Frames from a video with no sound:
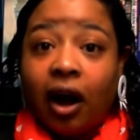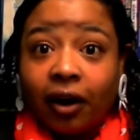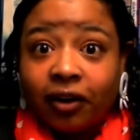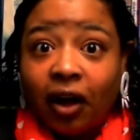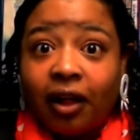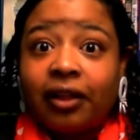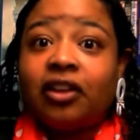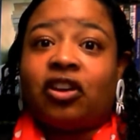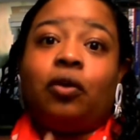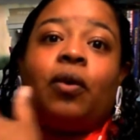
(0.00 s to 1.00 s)
our
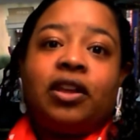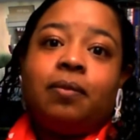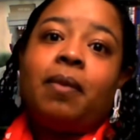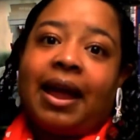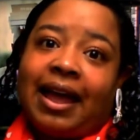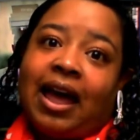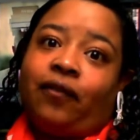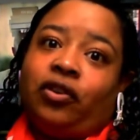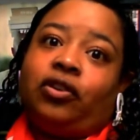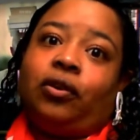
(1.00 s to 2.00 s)
college and what you might have
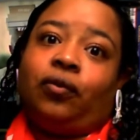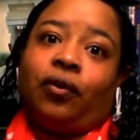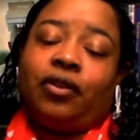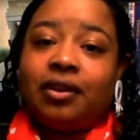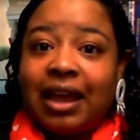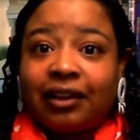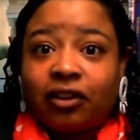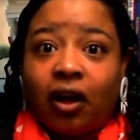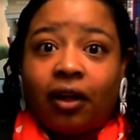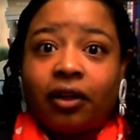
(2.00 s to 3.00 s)
to do for the next
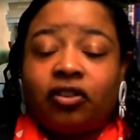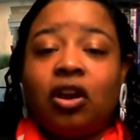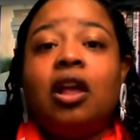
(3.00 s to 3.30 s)
college.